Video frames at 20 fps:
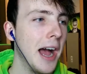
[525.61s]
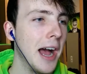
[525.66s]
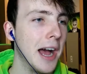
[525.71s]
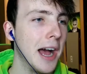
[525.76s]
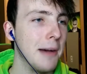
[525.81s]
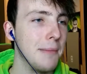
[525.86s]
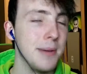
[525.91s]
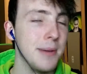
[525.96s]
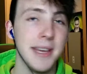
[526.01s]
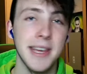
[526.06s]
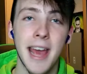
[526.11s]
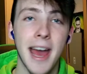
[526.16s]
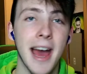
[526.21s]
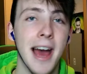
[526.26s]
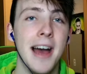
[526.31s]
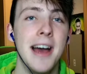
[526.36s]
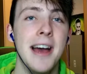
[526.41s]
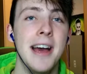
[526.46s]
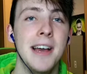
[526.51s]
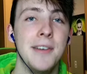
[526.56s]
Uh, but
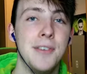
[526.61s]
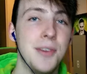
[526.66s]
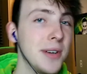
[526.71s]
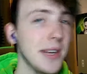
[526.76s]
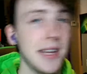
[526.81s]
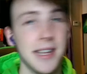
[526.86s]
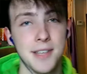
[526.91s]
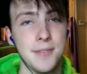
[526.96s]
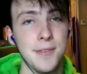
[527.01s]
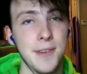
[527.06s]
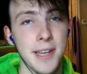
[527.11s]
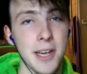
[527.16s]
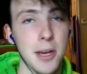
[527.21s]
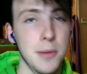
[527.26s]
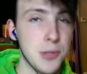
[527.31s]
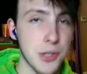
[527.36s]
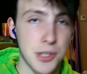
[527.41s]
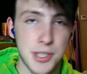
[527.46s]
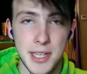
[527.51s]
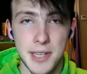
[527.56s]
yeah, if you like this
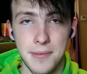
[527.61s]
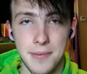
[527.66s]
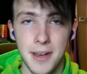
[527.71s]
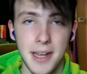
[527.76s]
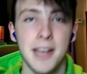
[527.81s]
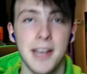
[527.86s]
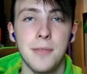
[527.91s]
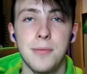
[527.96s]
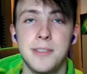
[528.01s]
video, just leave a like.